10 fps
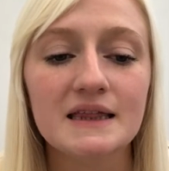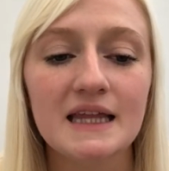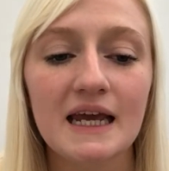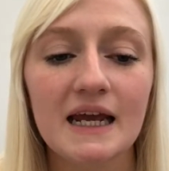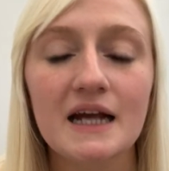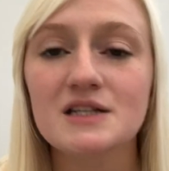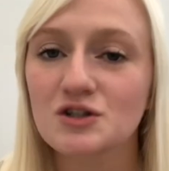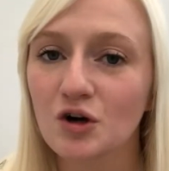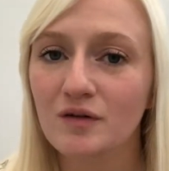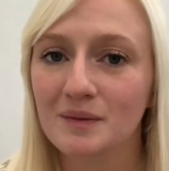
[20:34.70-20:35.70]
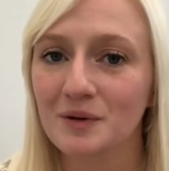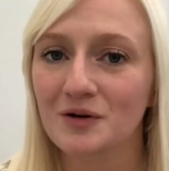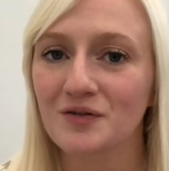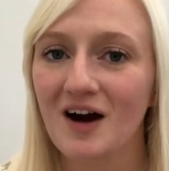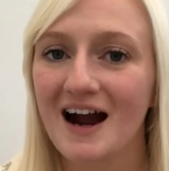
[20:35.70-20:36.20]
The
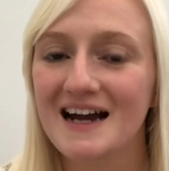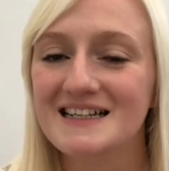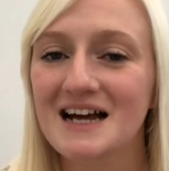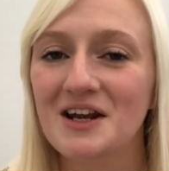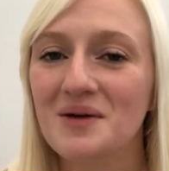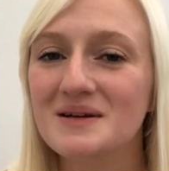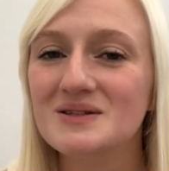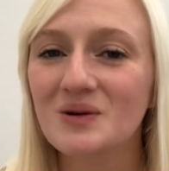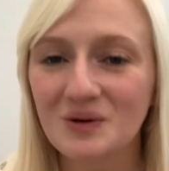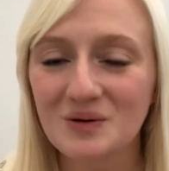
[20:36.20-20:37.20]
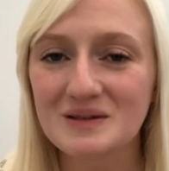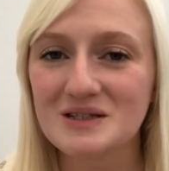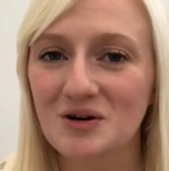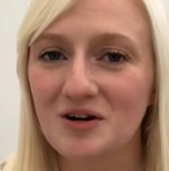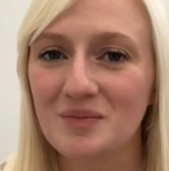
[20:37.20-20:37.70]
storybook ride, I know it's not called
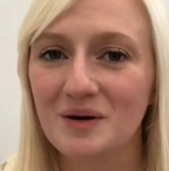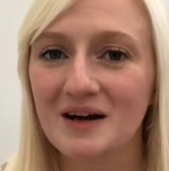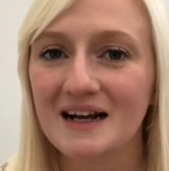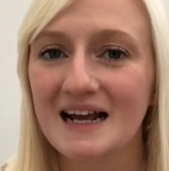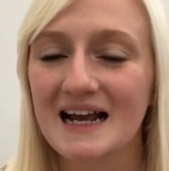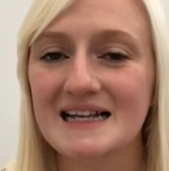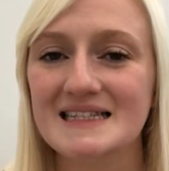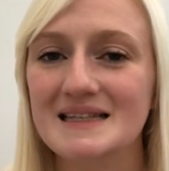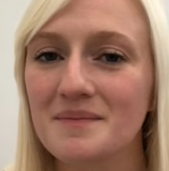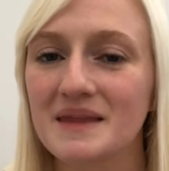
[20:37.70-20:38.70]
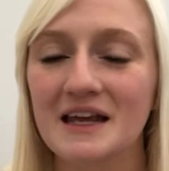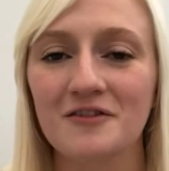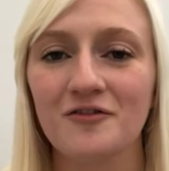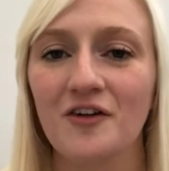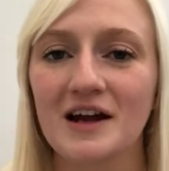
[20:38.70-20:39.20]
storybook, it's something
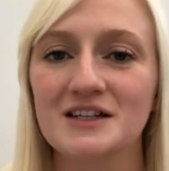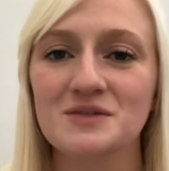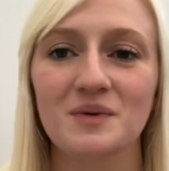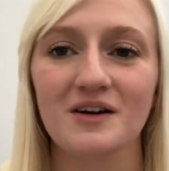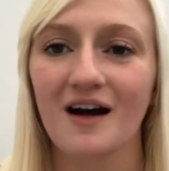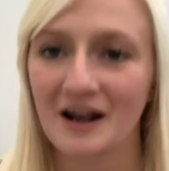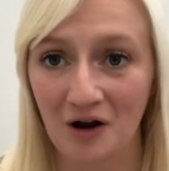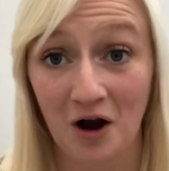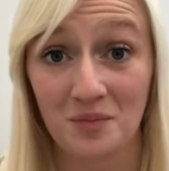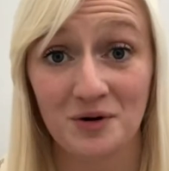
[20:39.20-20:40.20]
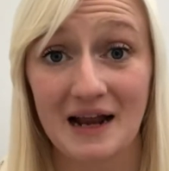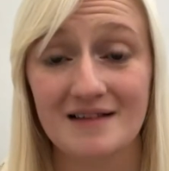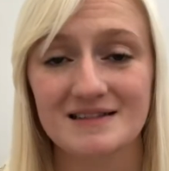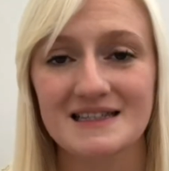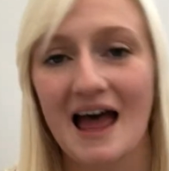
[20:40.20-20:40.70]
in French, but I can't
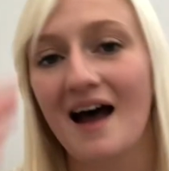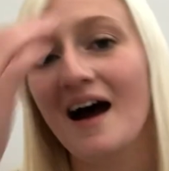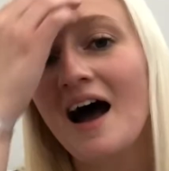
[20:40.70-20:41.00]
pronounce that.